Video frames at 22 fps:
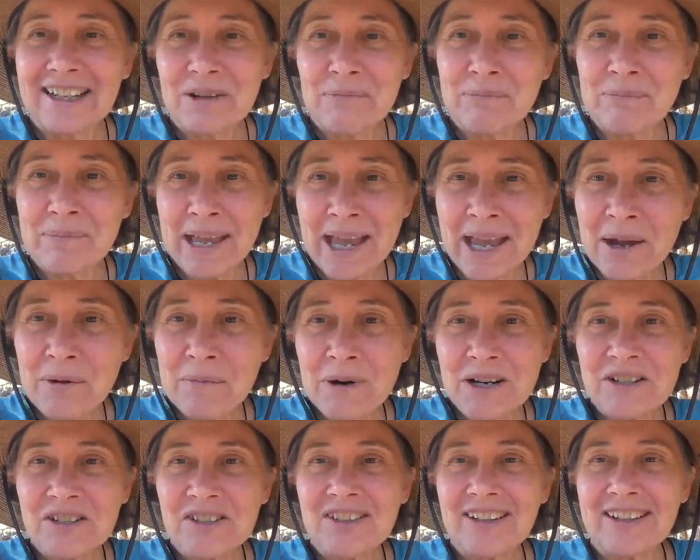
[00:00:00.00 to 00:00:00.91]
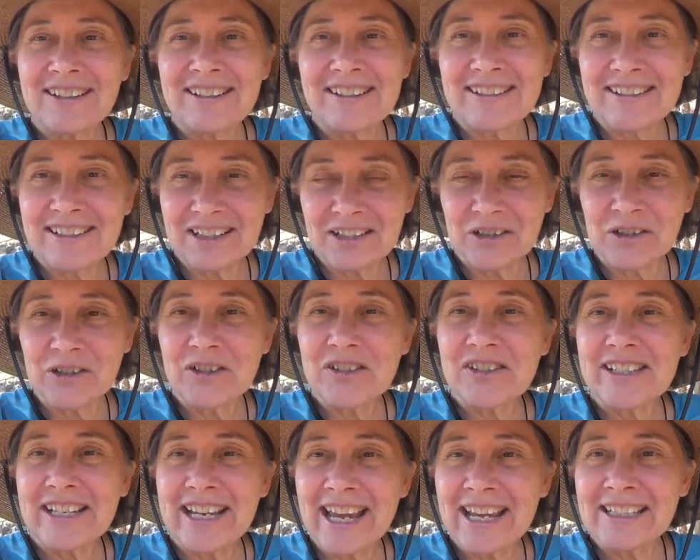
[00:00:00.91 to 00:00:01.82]
may wish to consider
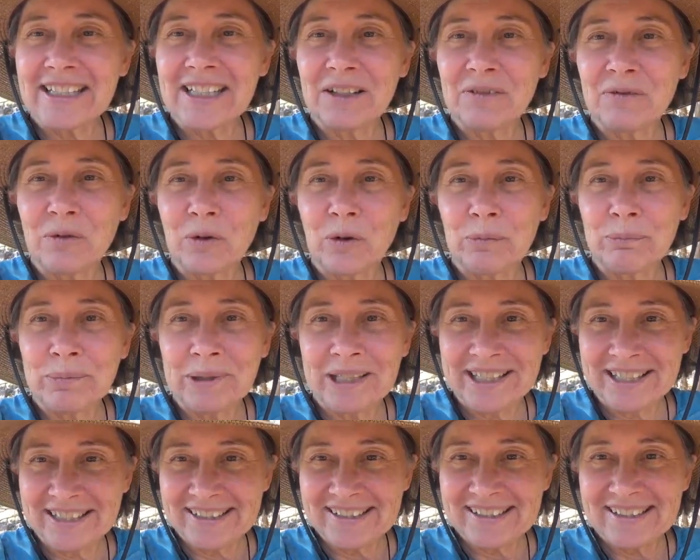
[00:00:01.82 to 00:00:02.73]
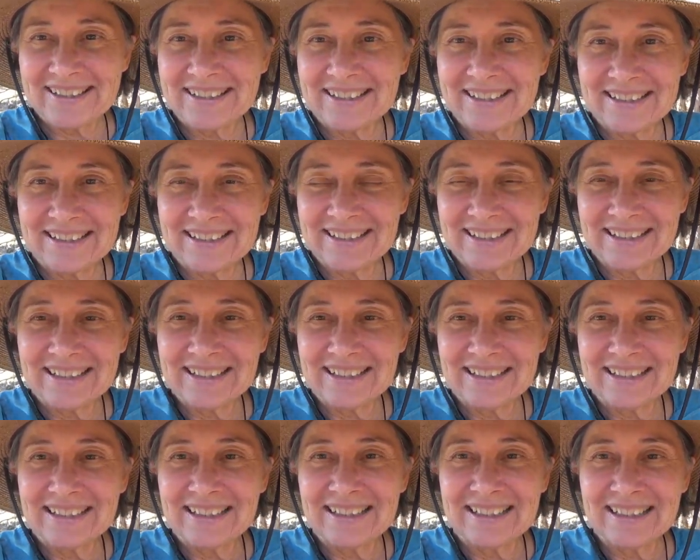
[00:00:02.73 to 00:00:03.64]
standing for peace
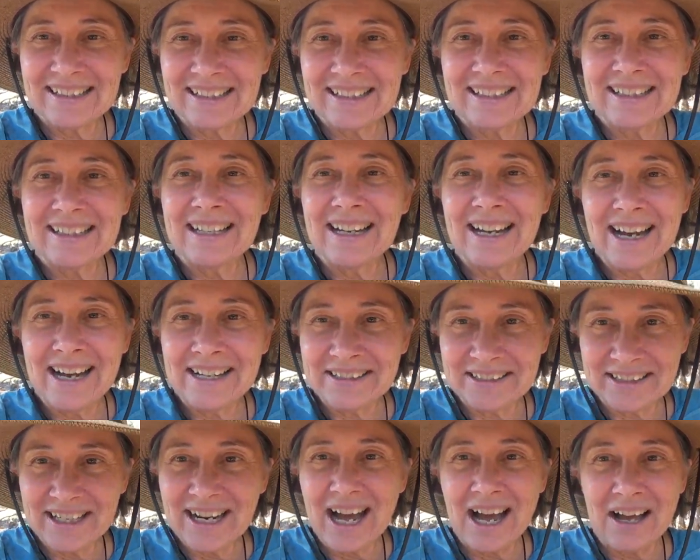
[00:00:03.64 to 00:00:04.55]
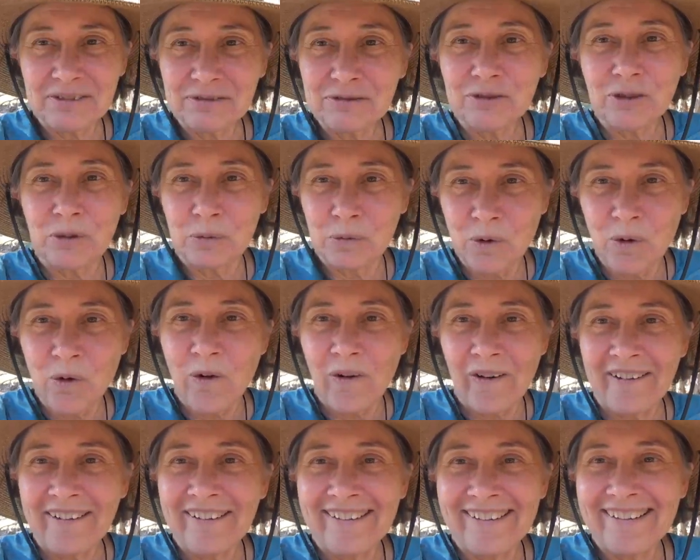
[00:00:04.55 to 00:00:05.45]
and not for
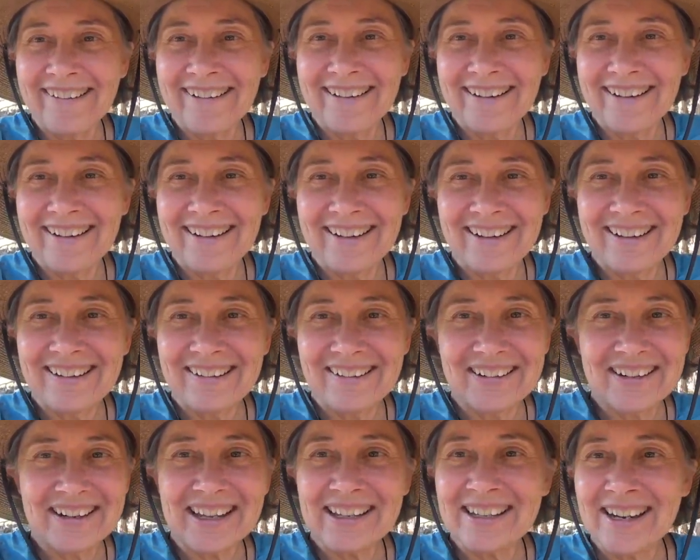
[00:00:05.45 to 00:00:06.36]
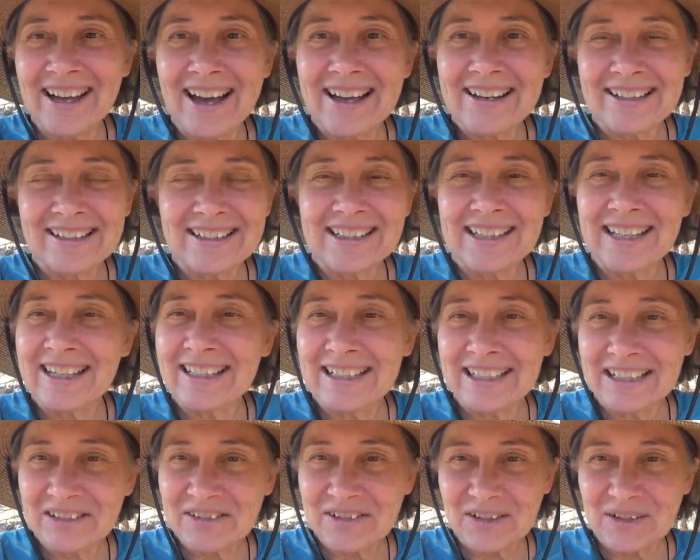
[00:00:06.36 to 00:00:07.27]
war. Okay, not in
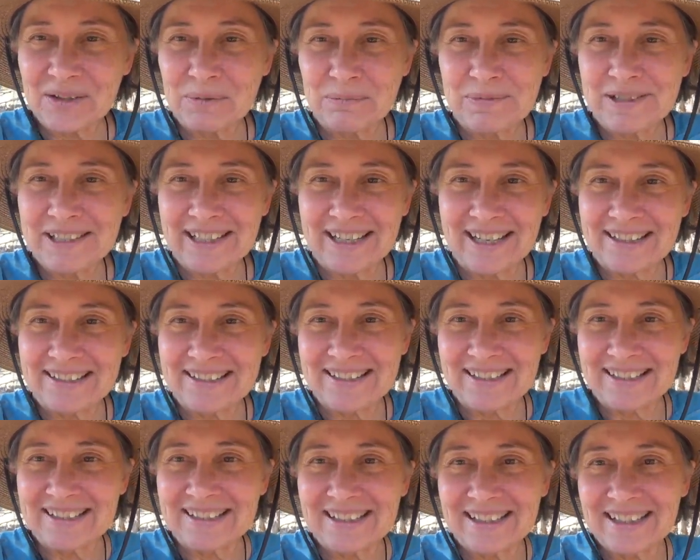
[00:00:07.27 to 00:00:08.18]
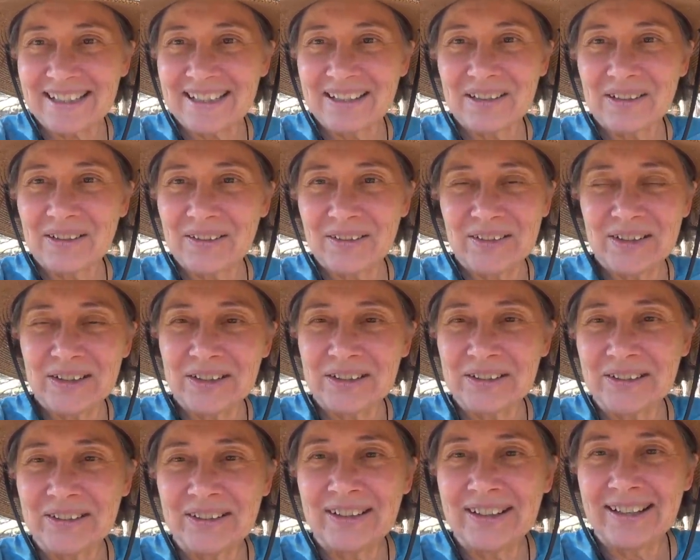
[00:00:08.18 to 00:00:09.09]
any circumstances you
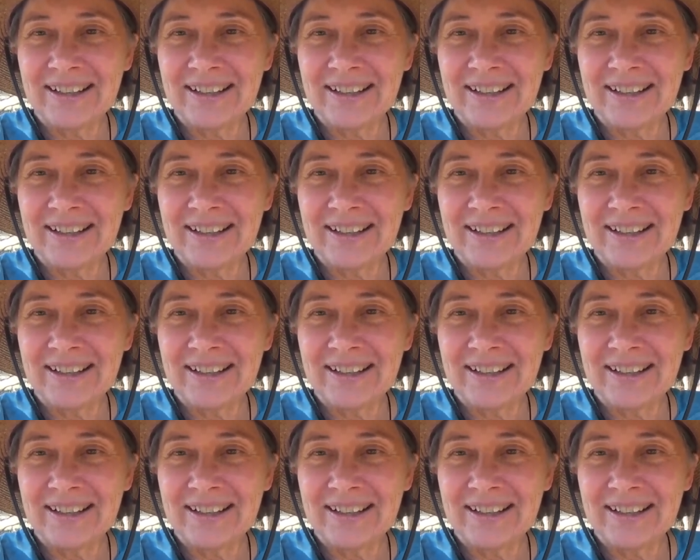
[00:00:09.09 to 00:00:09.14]
know.